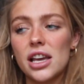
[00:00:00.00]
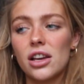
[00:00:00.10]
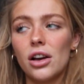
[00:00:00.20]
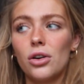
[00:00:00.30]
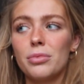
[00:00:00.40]

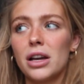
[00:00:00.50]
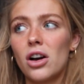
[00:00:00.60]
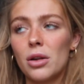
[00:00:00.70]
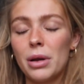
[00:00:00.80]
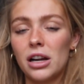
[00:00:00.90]
like, oh my
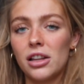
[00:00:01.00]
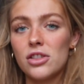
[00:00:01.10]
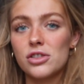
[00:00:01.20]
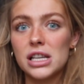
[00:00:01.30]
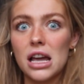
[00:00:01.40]
god, apparently
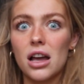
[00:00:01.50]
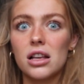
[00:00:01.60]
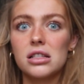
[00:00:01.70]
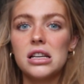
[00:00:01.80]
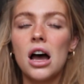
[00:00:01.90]
there's like
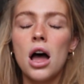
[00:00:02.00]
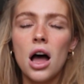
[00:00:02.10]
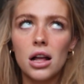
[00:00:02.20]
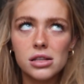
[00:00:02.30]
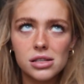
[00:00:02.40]

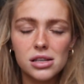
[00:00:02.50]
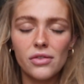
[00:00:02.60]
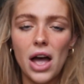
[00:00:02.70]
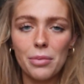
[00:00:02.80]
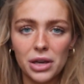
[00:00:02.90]
tons
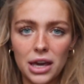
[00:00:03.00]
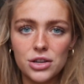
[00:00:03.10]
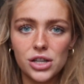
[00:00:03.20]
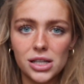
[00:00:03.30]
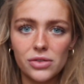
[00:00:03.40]
of
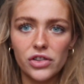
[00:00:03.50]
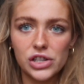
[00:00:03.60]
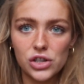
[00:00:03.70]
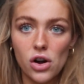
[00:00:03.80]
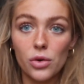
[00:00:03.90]
applications for
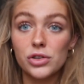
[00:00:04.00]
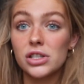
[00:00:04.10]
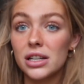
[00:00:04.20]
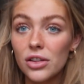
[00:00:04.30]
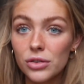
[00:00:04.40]
this dog, which is
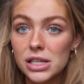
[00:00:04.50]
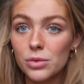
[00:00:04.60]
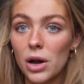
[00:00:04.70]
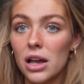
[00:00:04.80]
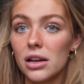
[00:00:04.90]
another reason
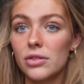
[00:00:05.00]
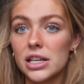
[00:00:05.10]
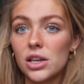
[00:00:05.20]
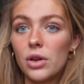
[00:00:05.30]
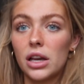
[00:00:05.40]
why
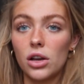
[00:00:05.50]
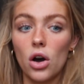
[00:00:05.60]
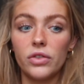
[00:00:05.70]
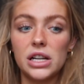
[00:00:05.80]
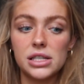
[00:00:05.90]
rescuing in
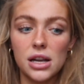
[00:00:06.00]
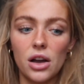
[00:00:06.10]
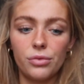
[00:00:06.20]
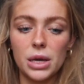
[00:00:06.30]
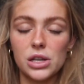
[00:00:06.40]
COVID is
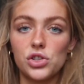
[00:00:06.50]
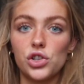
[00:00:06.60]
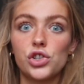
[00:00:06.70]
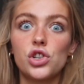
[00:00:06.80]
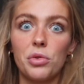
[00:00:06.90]
tough, because
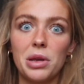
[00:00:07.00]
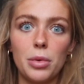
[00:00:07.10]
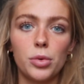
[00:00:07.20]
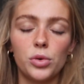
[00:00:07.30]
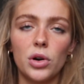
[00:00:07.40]
there's so many
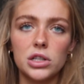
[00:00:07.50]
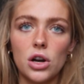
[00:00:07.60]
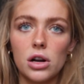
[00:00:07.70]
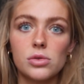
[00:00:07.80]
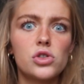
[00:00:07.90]
people who want
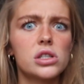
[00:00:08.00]
dogs, which